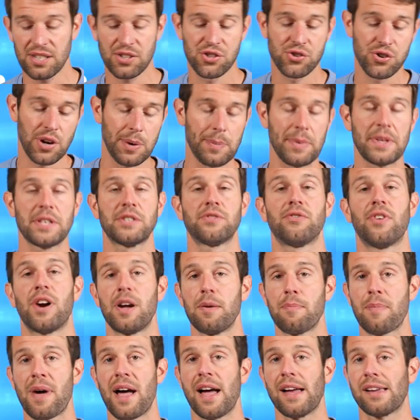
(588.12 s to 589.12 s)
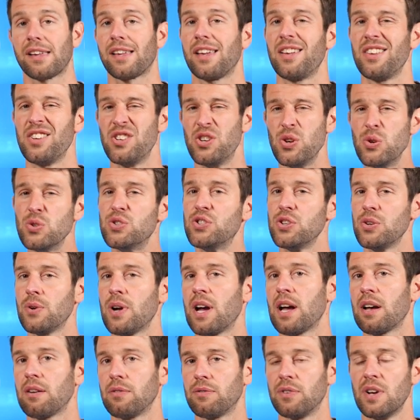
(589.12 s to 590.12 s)
let's strip this right back. You do
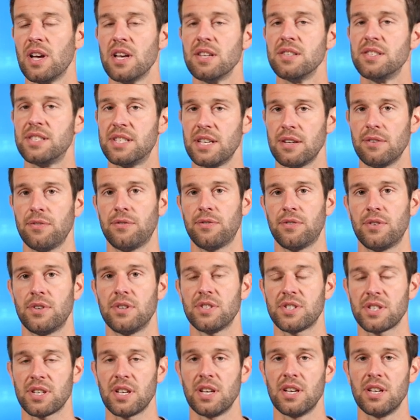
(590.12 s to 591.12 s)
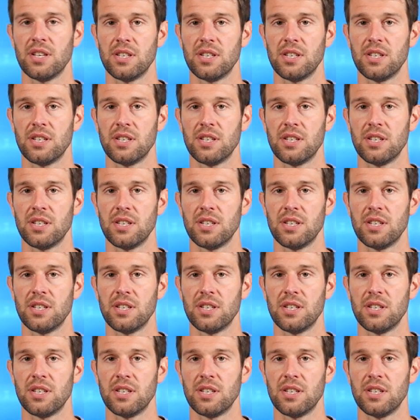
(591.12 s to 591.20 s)
have different